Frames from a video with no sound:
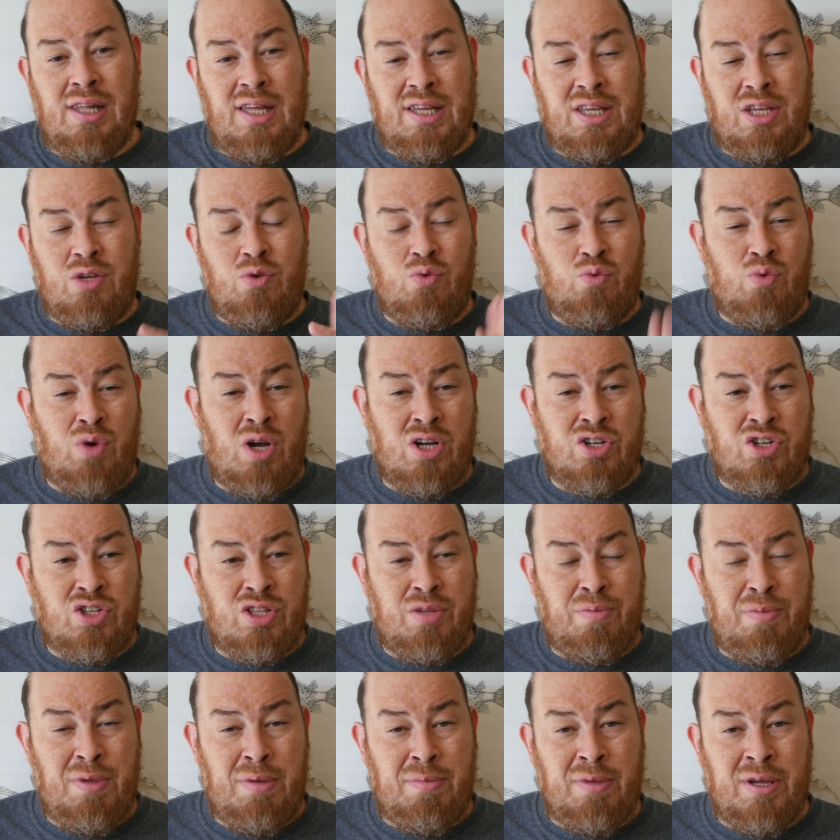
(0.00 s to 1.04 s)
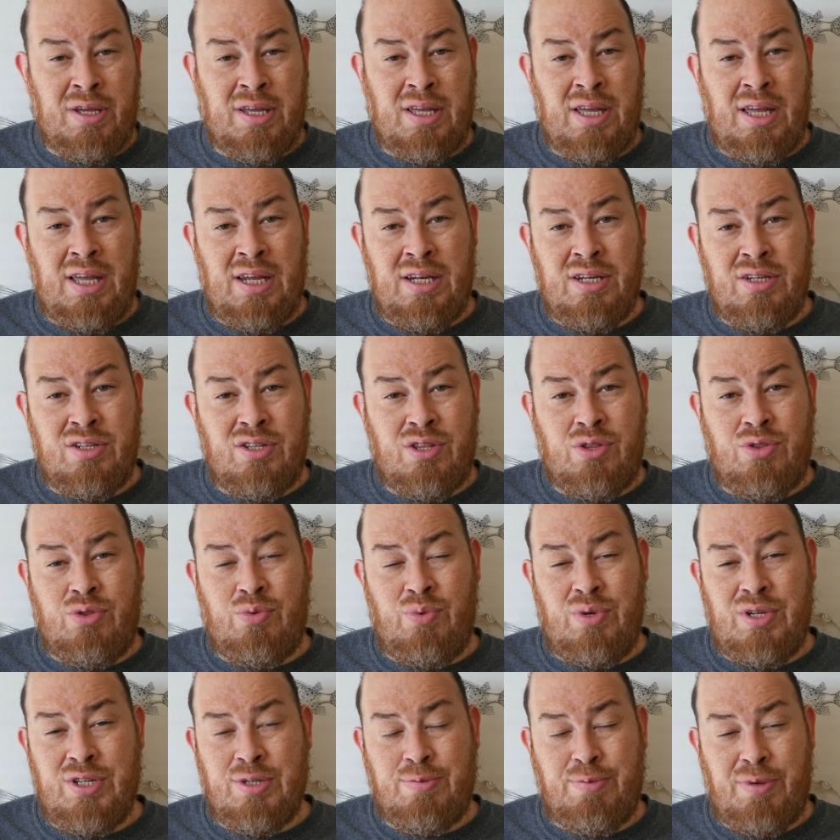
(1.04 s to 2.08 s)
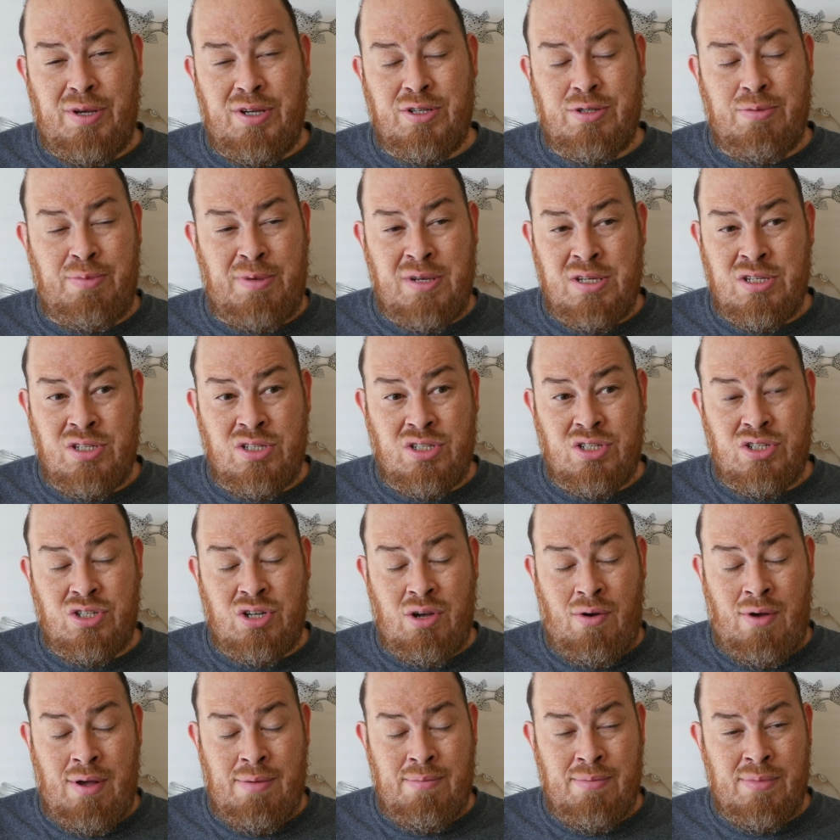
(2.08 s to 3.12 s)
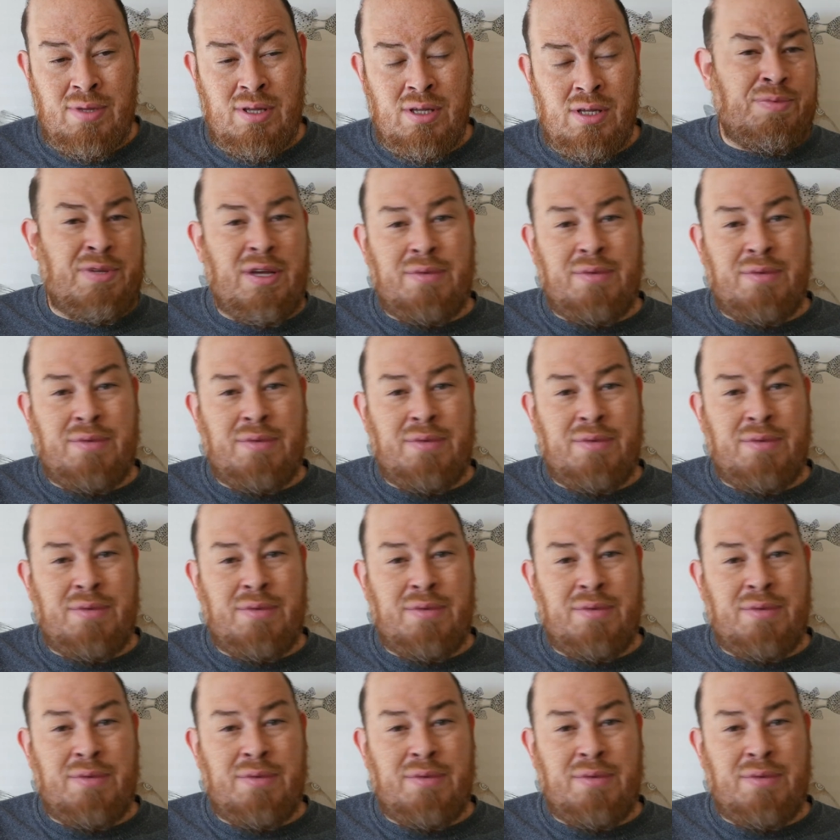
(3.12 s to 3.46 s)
like you rush the mimic and three displacer beasts show up.